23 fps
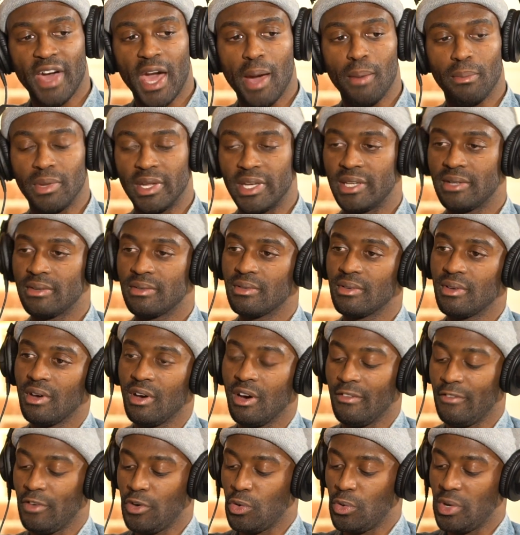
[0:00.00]
family
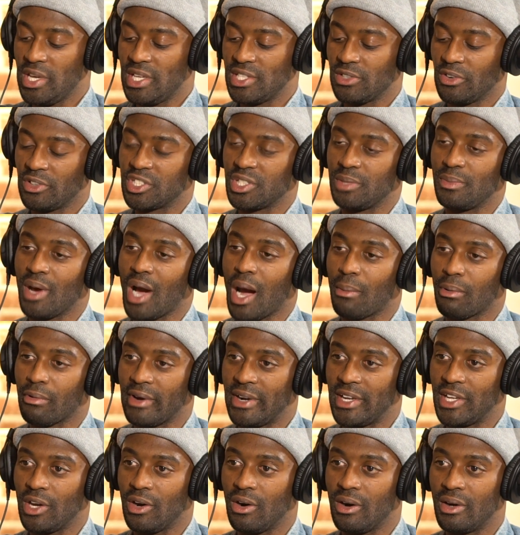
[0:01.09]
of who he's going to be
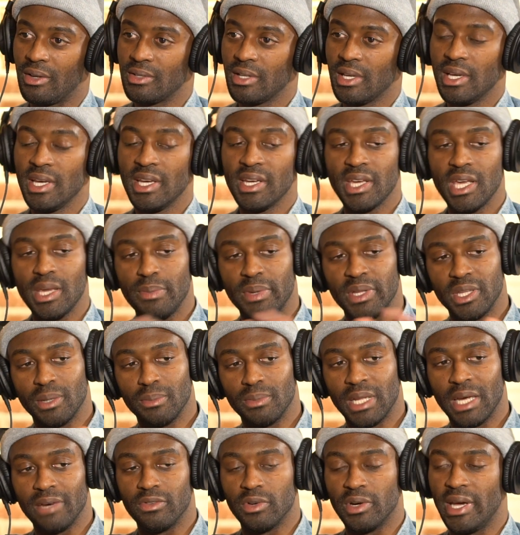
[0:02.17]
operating on, keeping
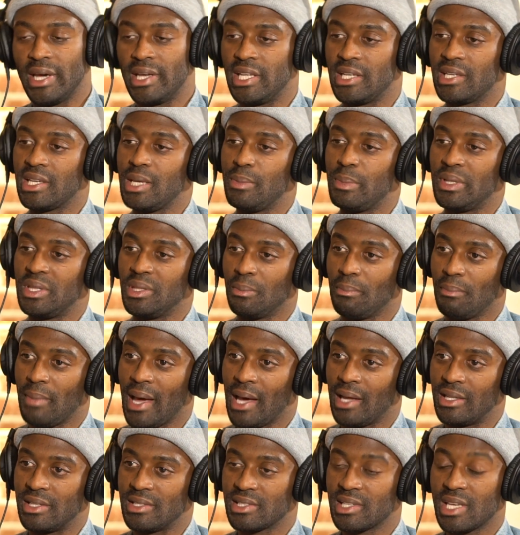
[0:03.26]
them level-headed, keeping
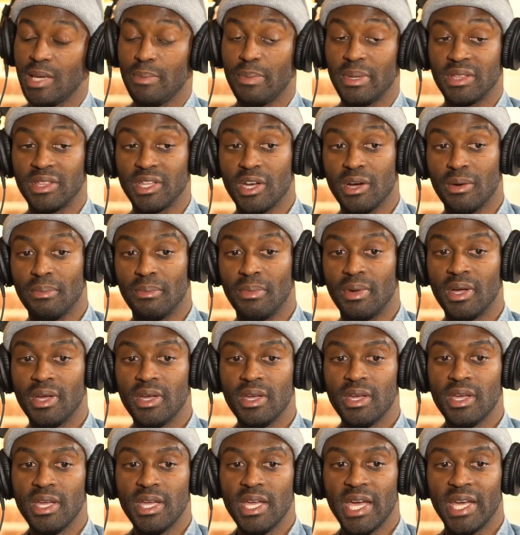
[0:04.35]
them balanced, keeping them
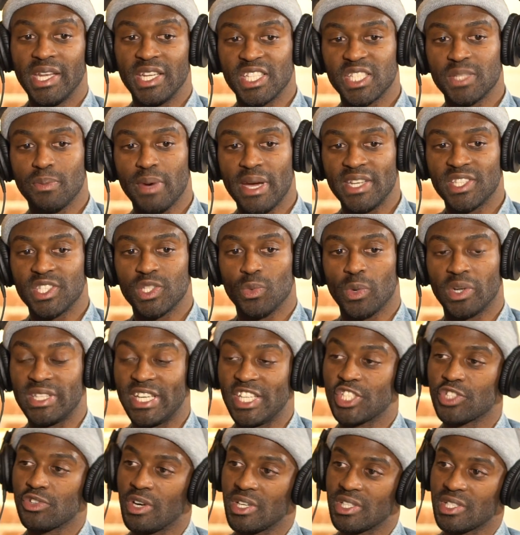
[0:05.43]
in a space to
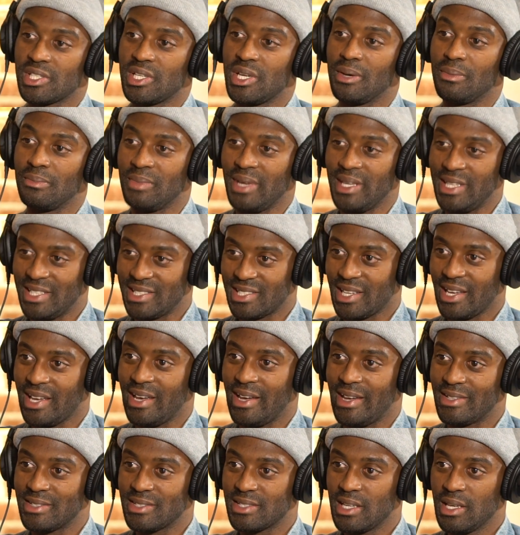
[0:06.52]
where they trust him in his
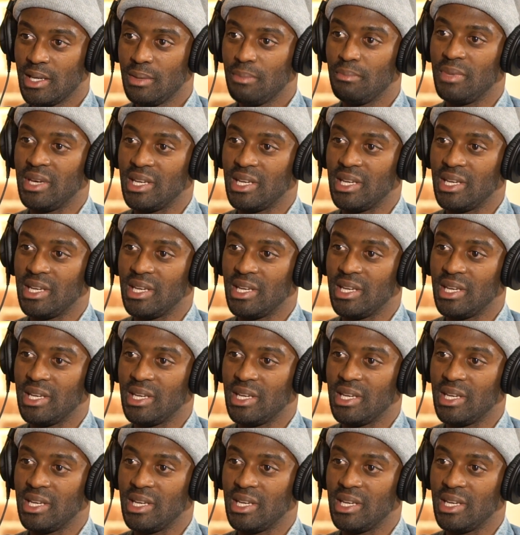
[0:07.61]
hands,